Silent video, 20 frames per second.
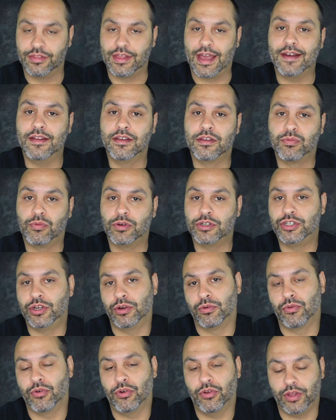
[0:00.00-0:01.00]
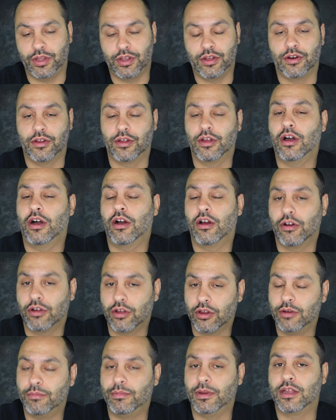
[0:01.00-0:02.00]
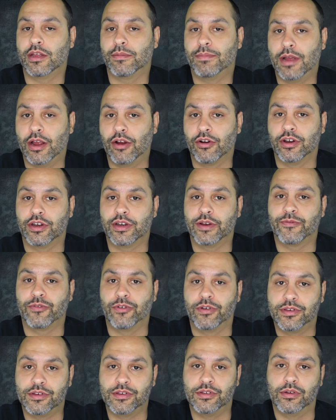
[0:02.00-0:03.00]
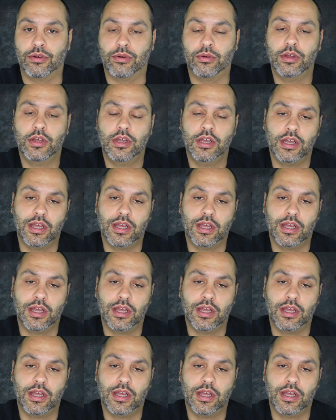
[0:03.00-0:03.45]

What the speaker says: That is what you really are gonna be comparing the difference to.